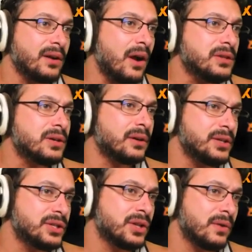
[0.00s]
construct
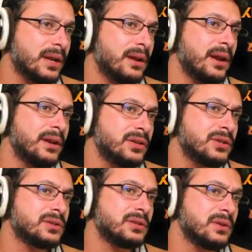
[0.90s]
creature token in addition
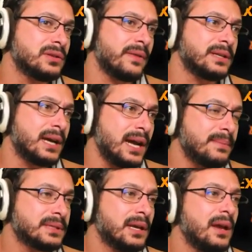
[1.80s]
to its other
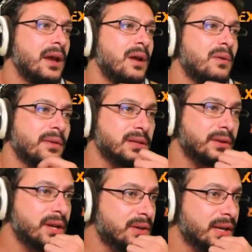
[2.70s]
types. This
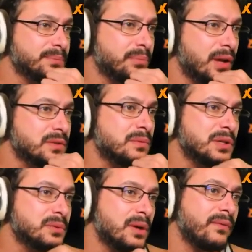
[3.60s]
creature gets
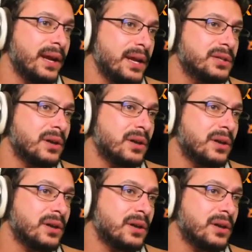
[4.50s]
+1/+1 for each